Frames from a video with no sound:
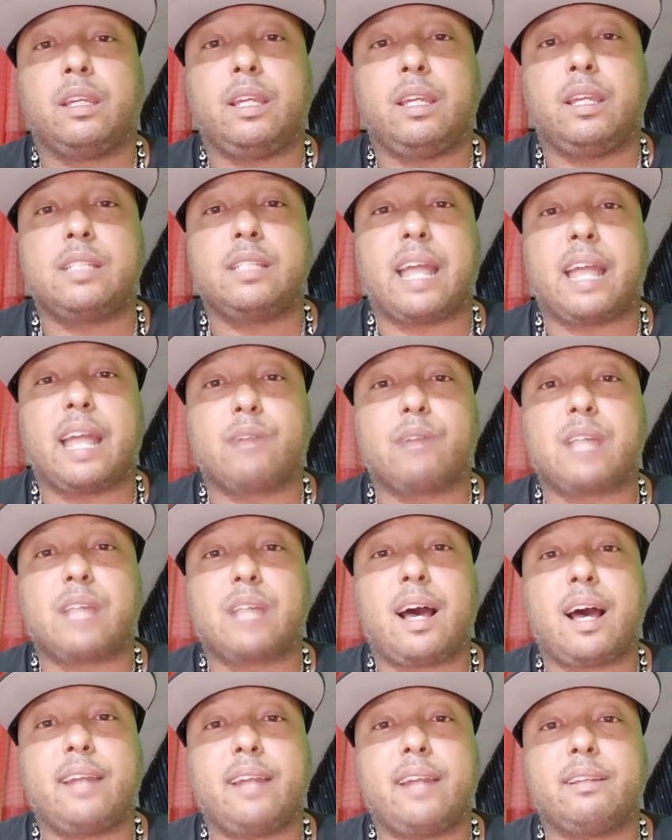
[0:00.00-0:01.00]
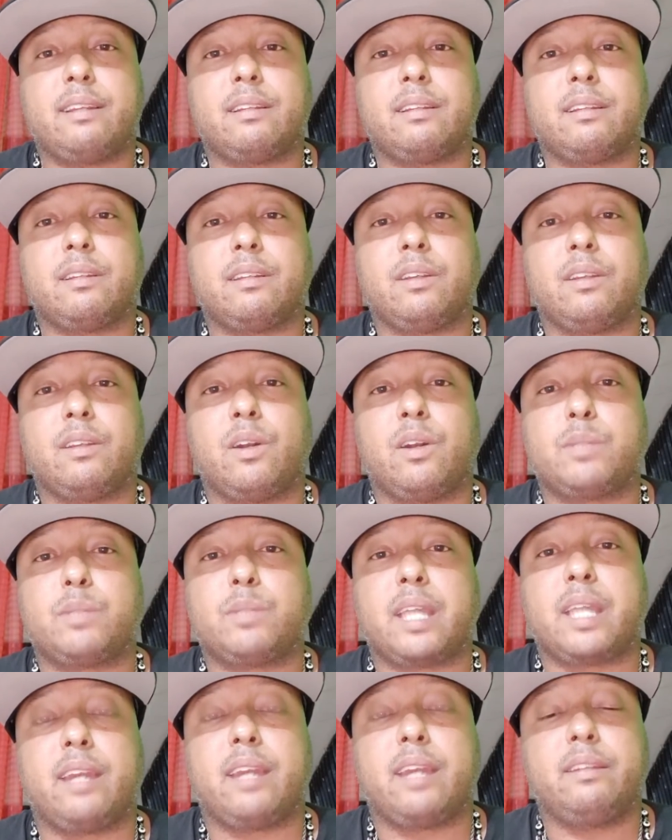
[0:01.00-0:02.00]
outside, you know what I'm
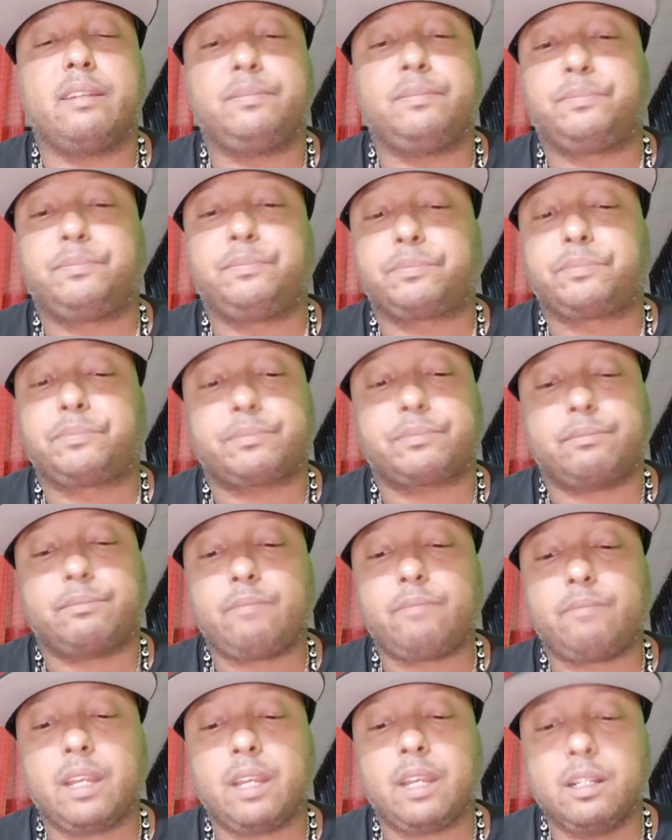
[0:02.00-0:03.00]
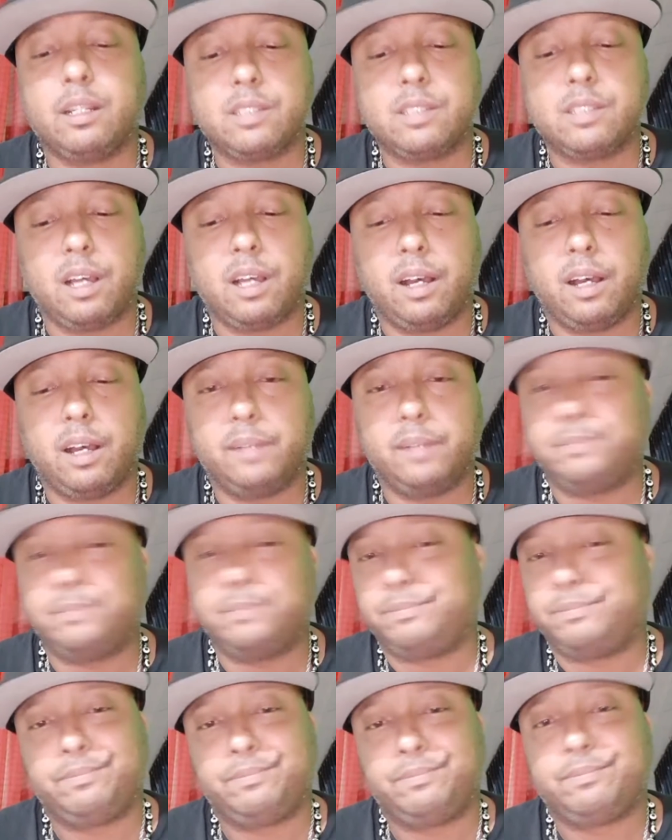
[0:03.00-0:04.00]
saying? Because
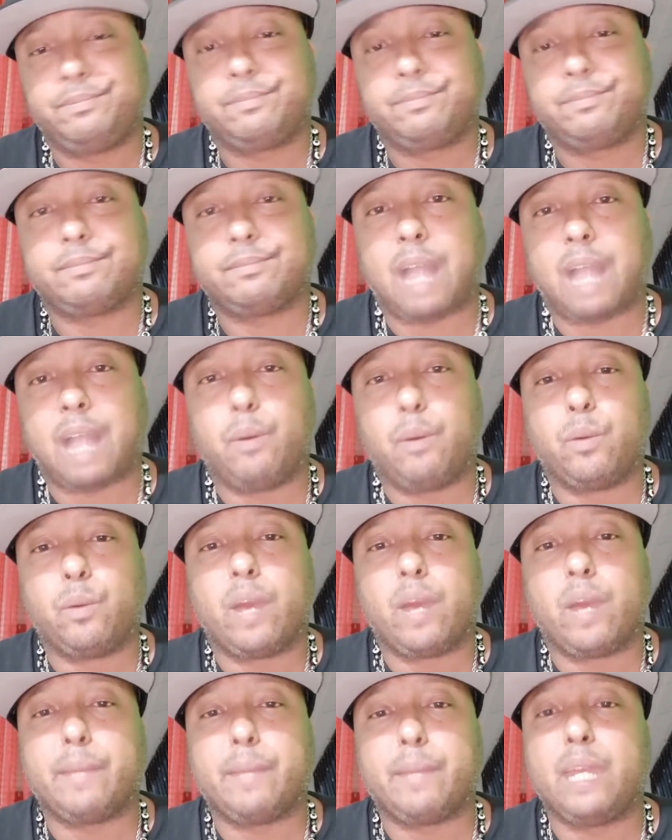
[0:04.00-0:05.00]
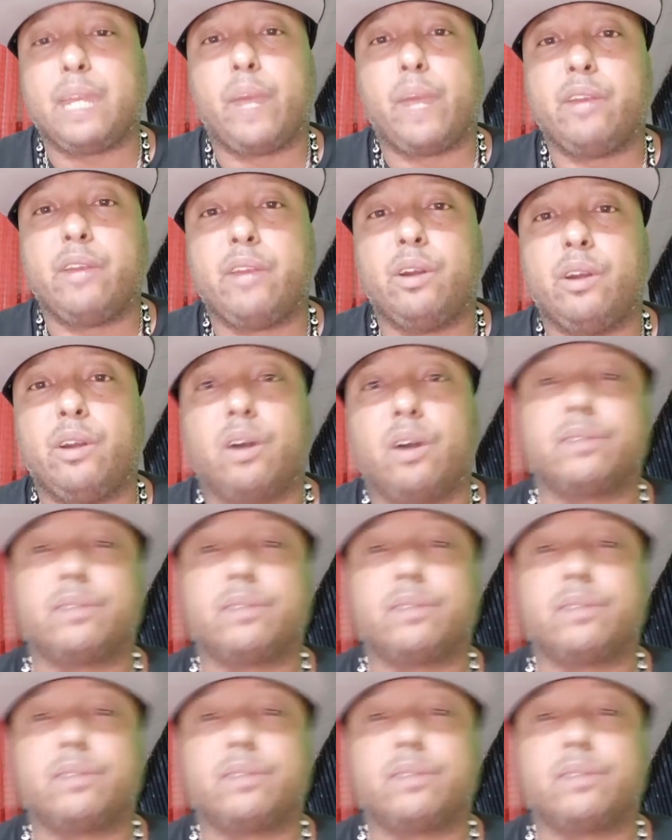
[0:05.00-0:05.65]
I wouldn't want him anywhere in New York.